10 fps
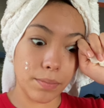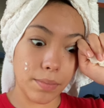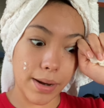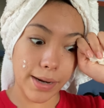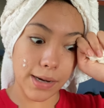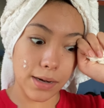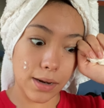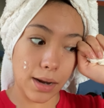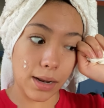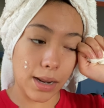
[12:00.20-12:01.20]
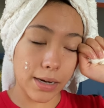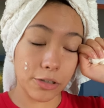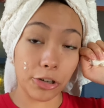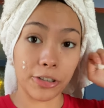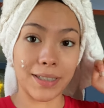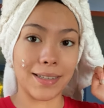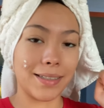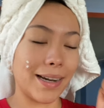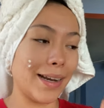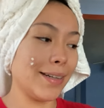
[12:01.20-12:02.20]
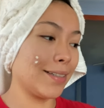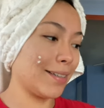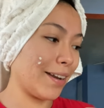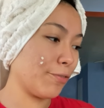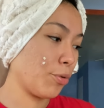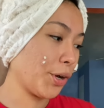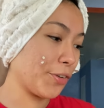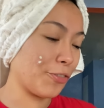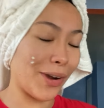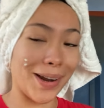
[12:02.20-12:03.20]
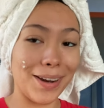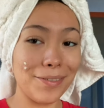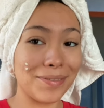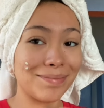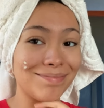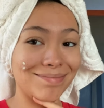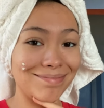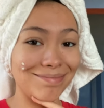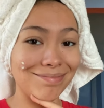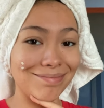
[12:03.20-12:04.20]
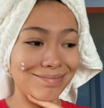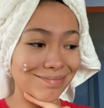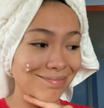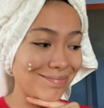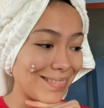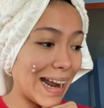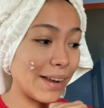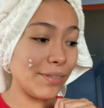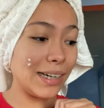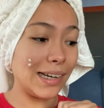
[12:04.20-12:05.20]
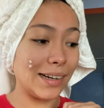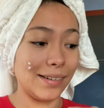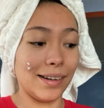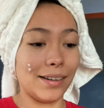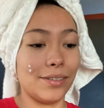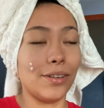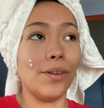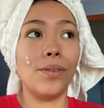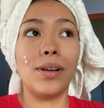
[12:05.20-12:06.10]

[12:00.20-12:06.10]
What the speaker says: my class starts at 10. It's 9:45. I haven't eaten yet, so